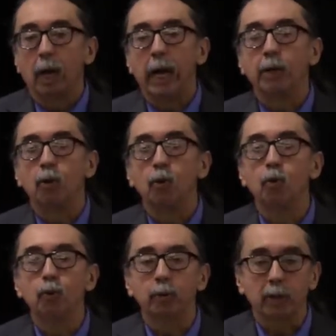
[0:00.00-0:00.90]
I know
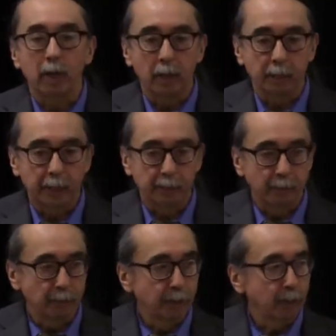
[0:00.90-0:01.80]
who the context
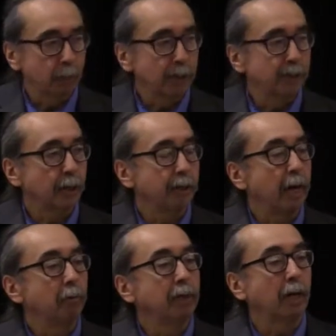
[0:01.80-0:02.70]
of those situations are
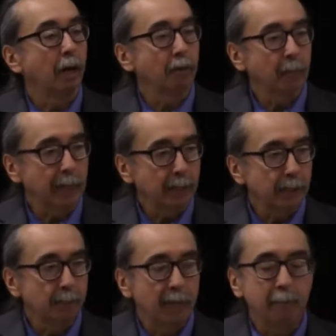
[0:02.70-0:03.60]
now. In other
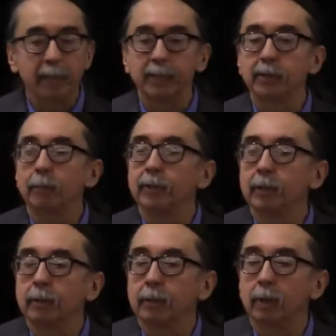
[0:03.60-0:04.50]
places, maybe that's something
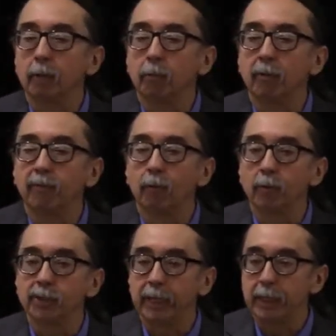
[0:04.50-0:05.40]
that
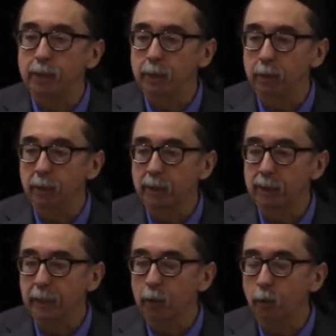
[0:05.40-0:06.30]
for
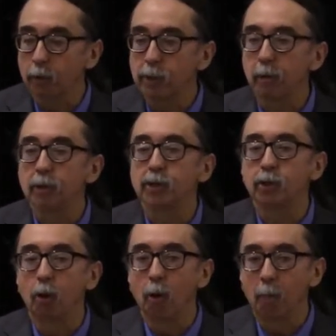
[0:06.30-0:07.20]
state courts, there are
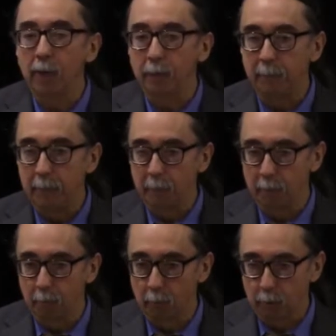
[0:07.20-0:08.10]
so many
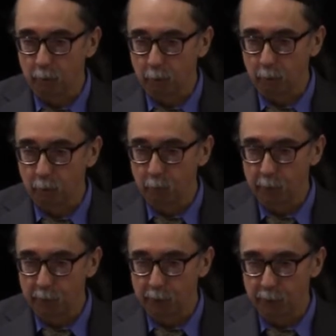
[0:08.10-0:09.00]
people that work through
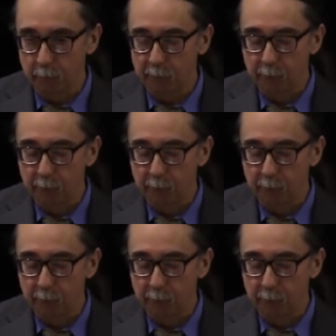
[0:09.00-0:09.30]
the systems.